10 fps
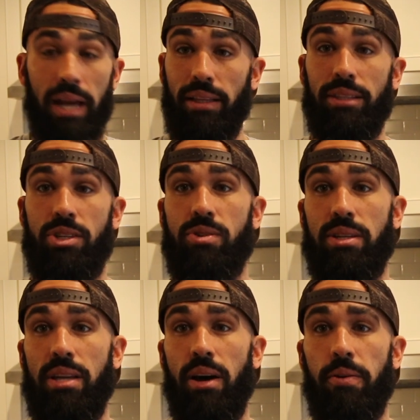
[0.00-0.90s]
got to let the
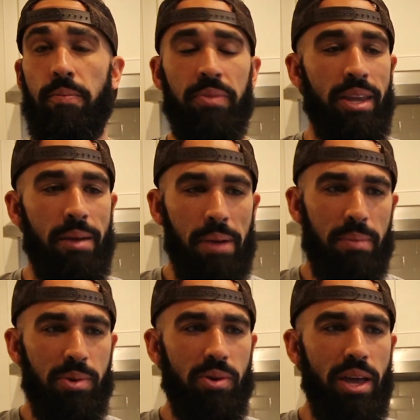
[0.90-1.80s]
stress out. It
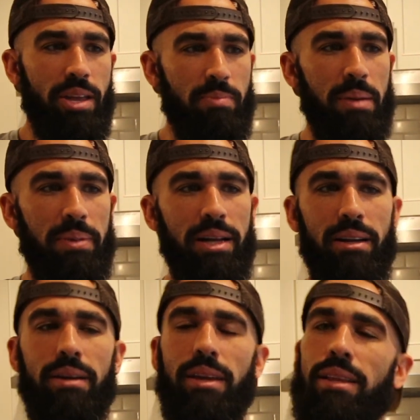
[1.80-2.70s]
might be okay. You might be like,
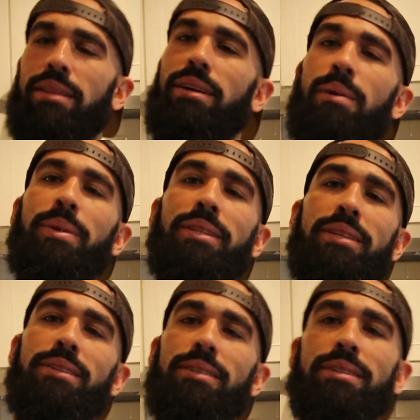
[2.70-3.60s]
oh, okay, look, I'm a
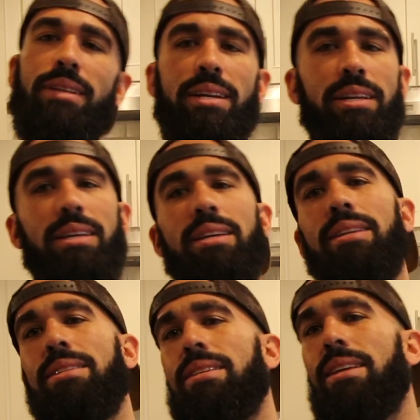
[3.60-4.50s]
little
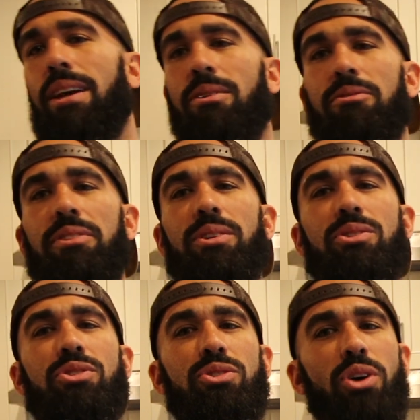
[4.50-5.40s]
uneasy. I don't feel
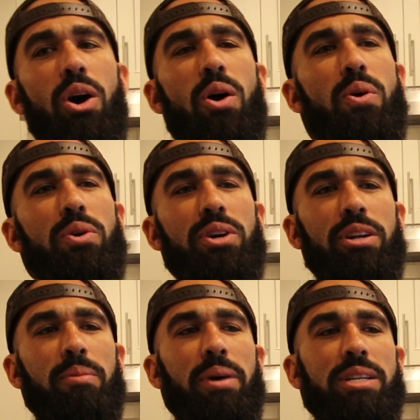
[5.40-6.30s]
so
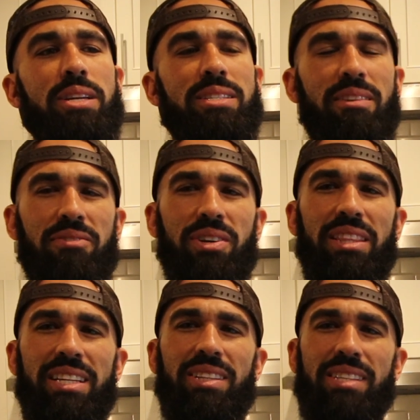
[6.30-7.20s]
good in my chest. I feel a
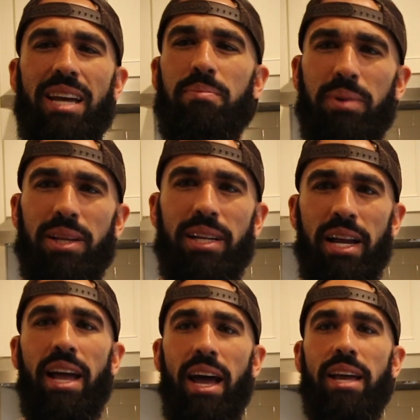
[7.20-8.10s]
little tight, but
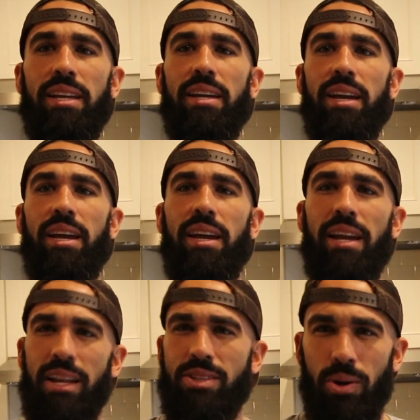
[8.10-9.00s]
hey,
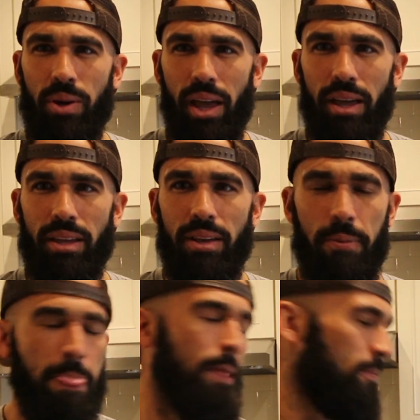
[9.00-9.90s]
it's okay.
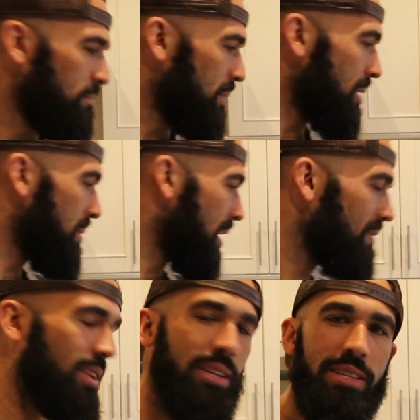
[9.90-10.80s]
But let me give
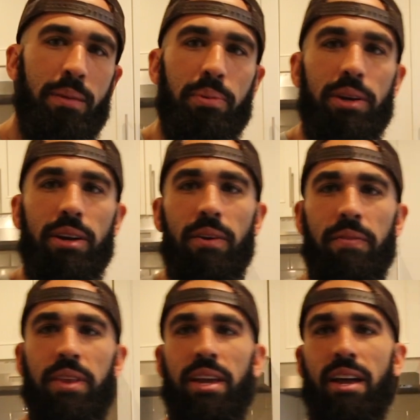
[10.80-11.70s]
you an example here.
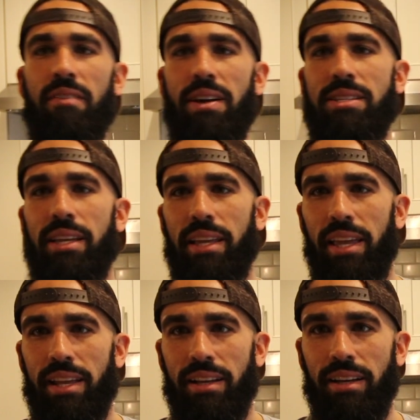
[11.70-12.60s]
If I take a
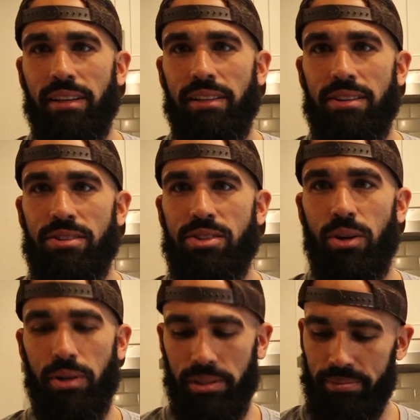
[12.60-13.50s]
can of
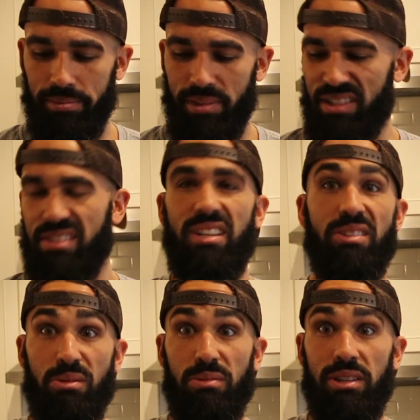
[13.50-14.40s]
soda, this is
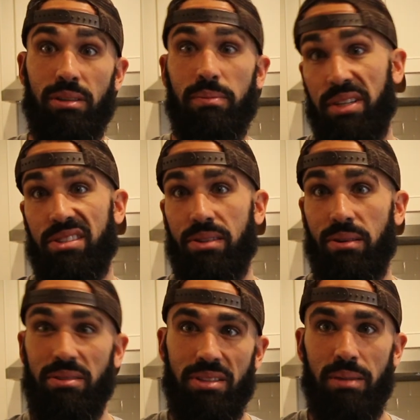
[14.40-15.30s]
seltzer water, but it's
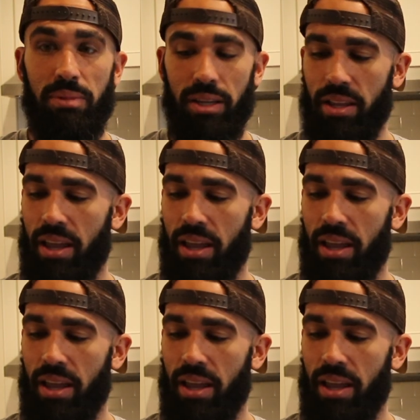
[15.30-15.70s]
soda, same thing.